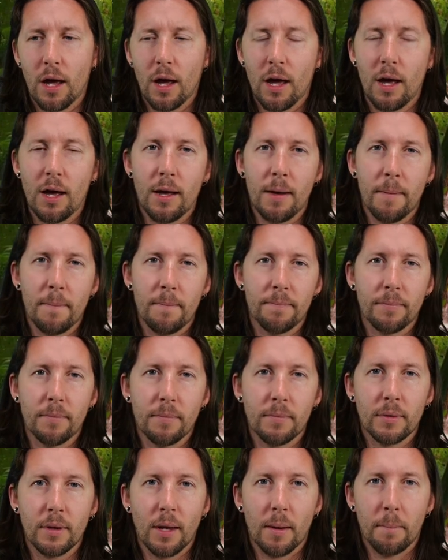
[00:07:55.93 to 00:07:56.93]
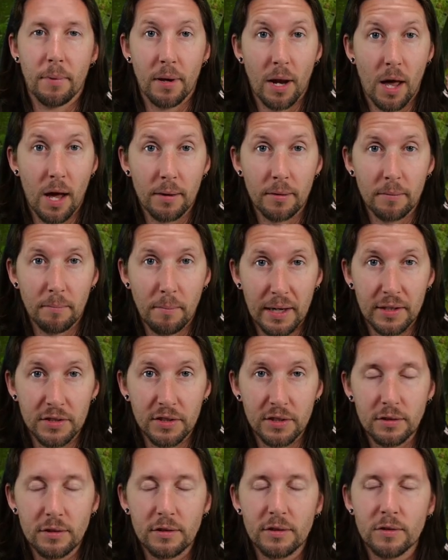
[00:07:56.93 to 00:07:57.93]
plant
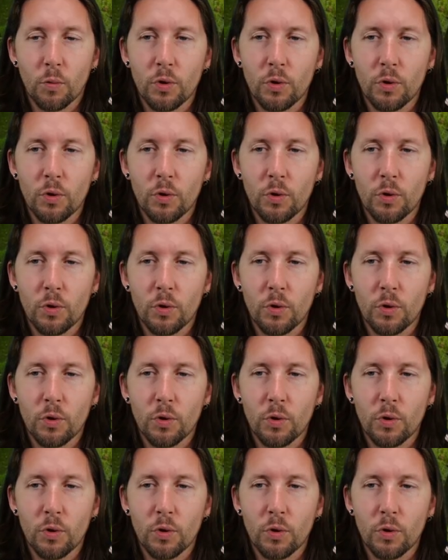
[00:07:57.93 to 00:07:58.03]
medicines.